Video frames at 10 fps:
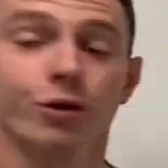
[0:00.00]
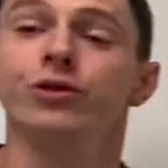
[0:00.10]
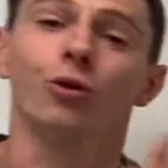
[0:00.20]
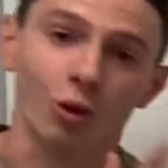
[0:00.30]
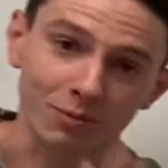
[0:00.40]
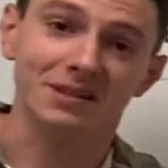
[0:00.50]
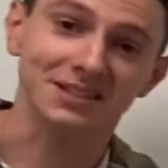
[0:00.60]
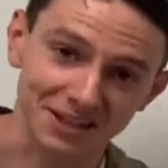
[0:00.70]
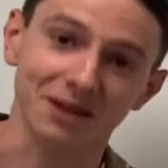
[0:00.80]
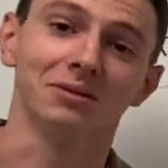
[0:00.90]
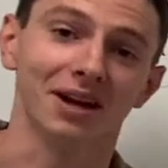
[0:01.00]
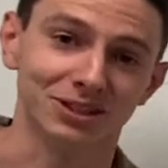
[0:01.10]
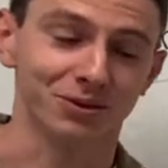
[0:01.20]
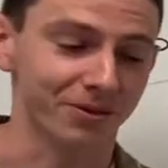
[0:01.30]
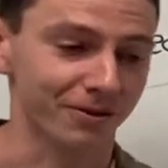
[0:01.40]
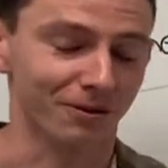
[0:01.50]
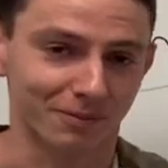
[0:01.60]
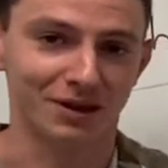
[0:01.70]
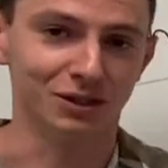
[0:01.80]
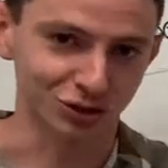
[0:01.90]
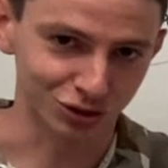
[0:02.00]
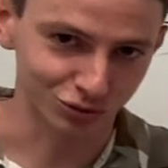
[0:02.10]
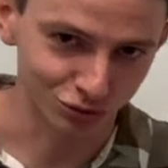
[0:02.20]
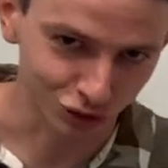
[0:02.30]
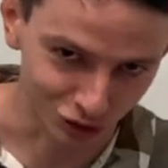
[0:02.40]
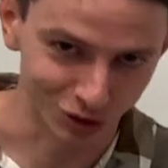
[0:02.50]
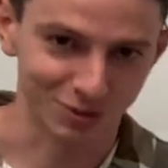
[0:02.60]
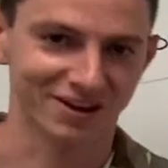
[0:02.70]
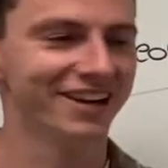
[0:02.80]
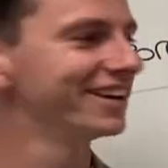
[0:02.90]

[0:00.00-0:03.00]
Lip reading: the orbit stabilizer theorem is true.